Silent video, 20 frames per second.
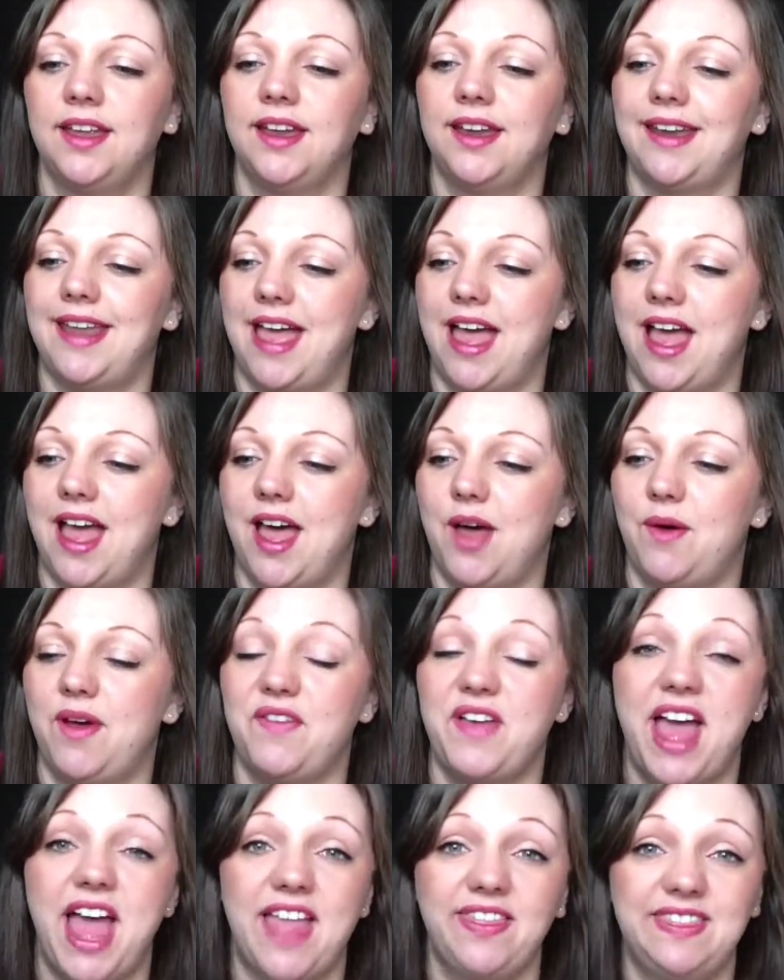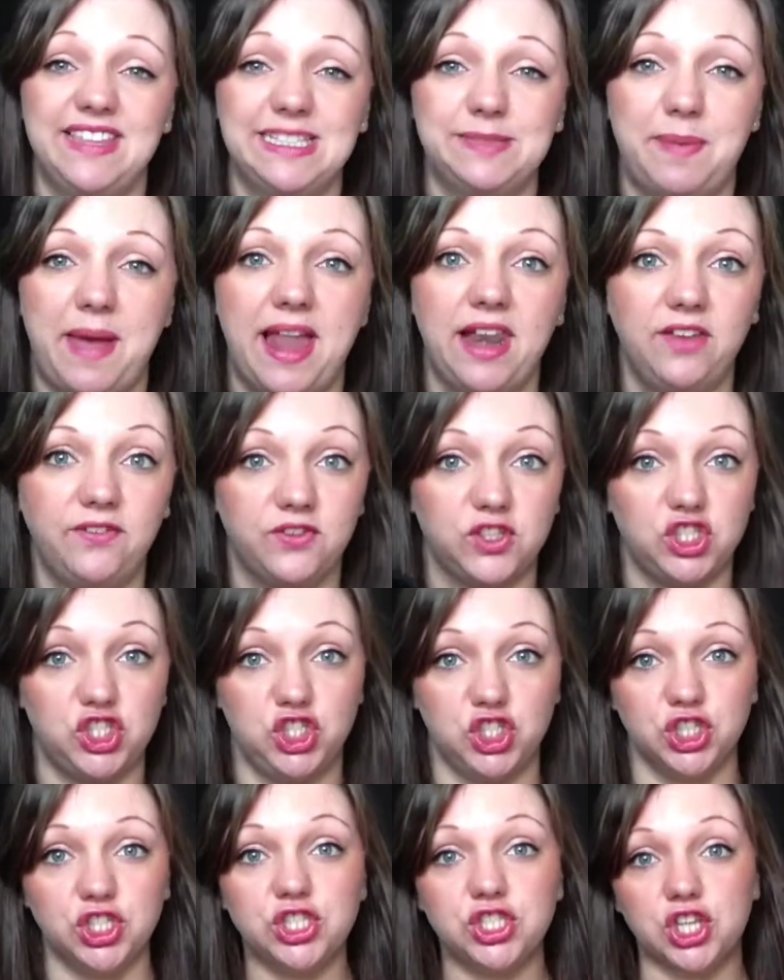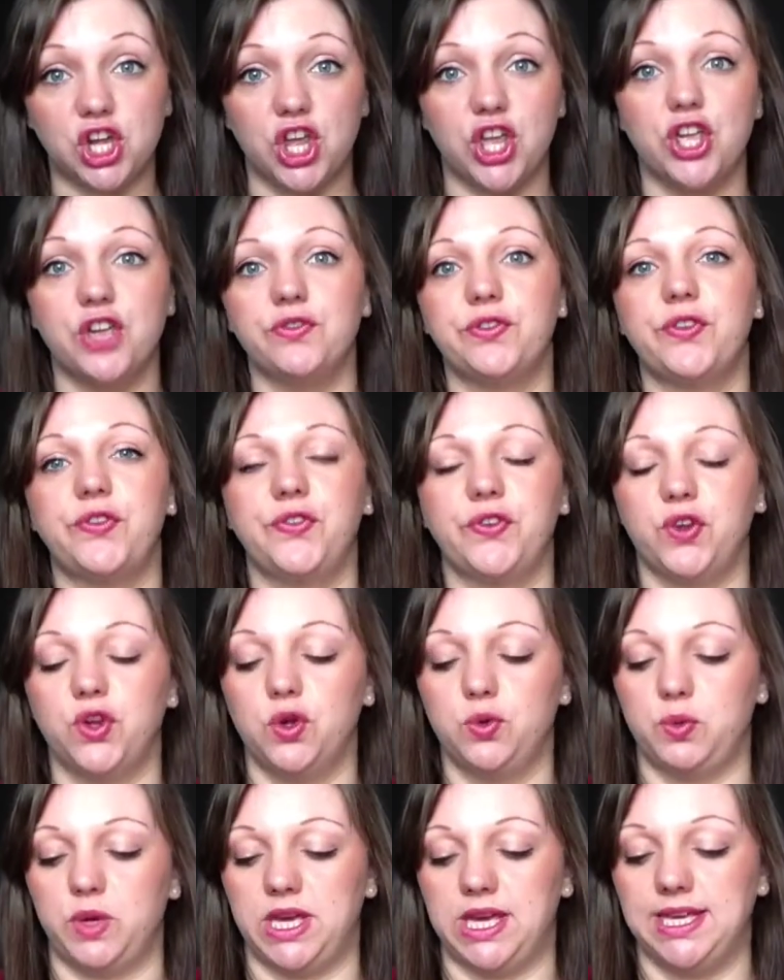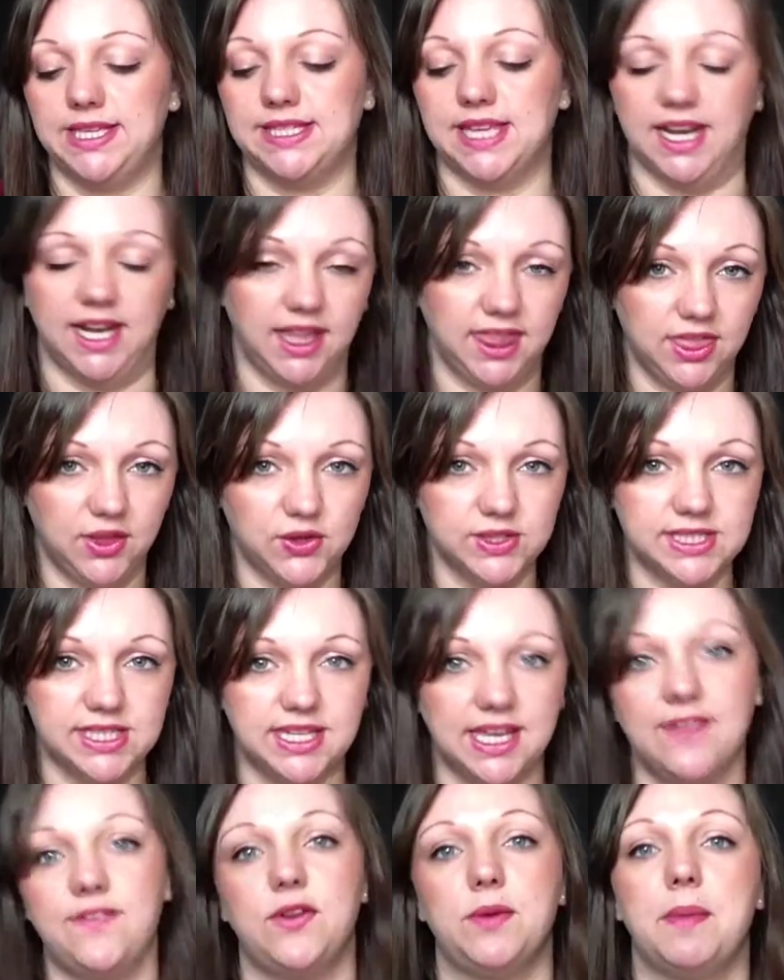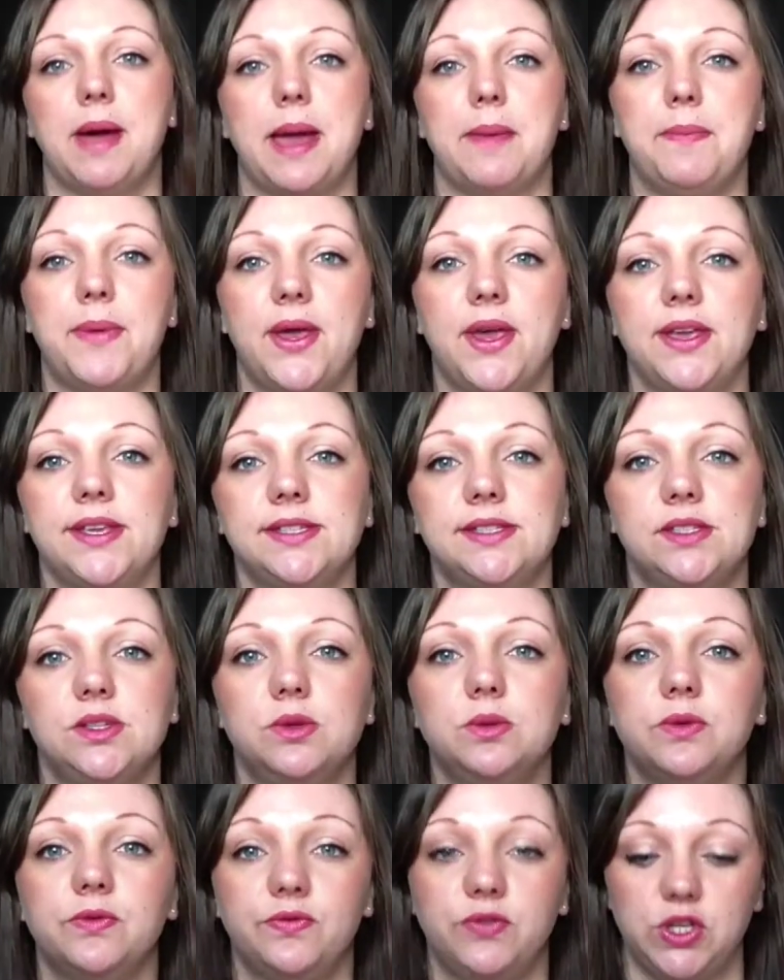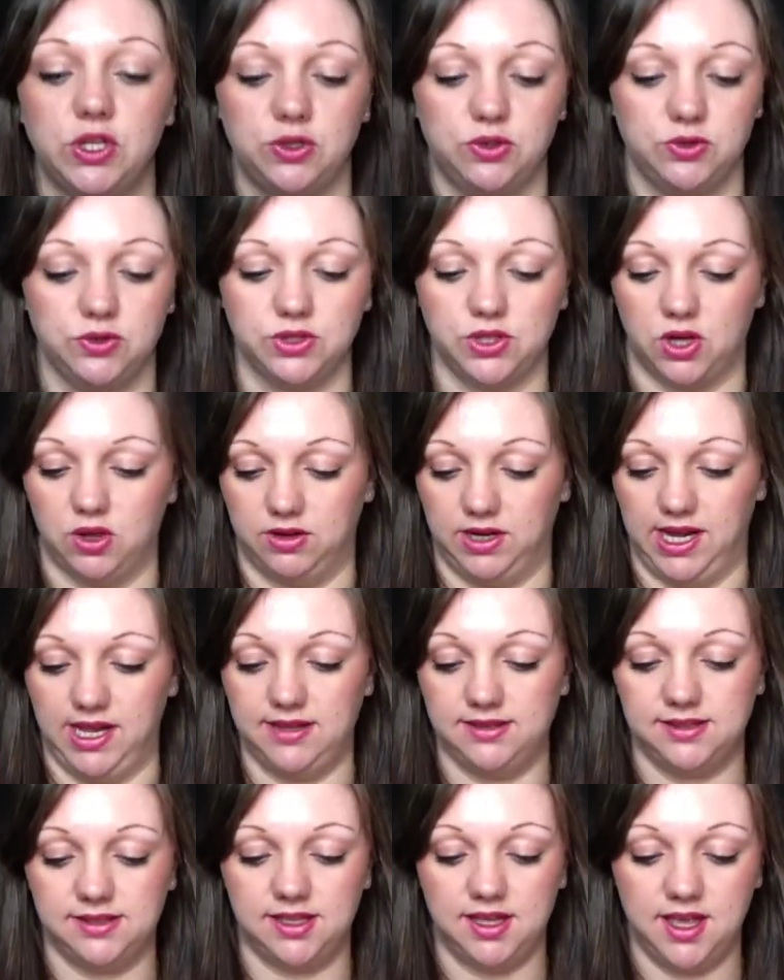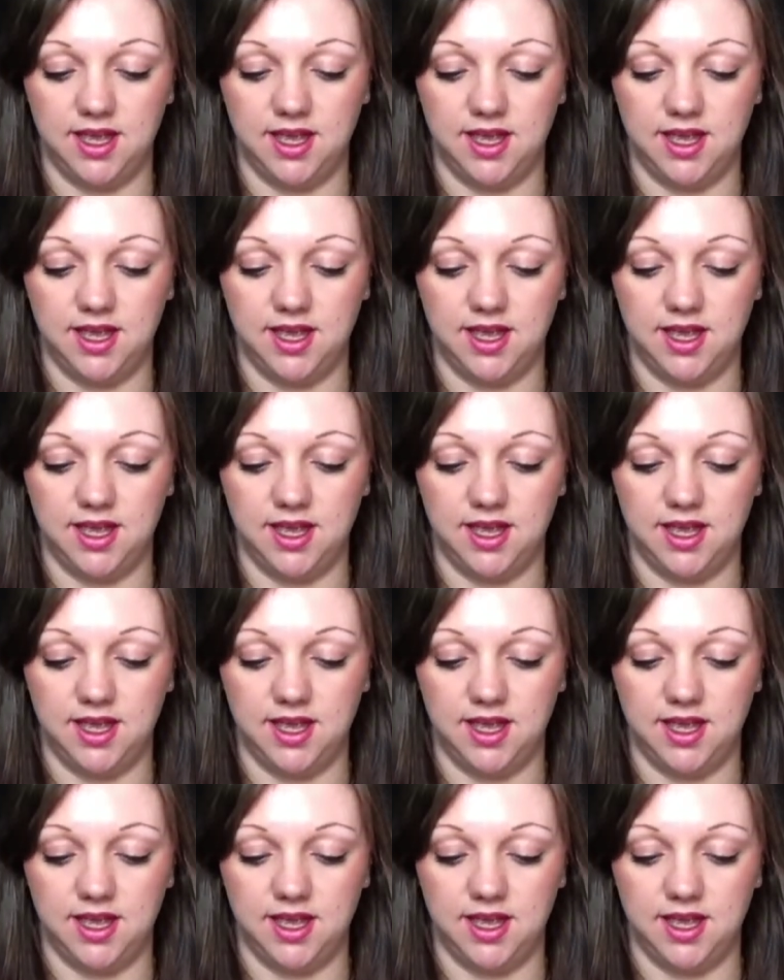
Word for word: Now I've had this palette for just over four weeks and I thought I'd give you my personal views on it.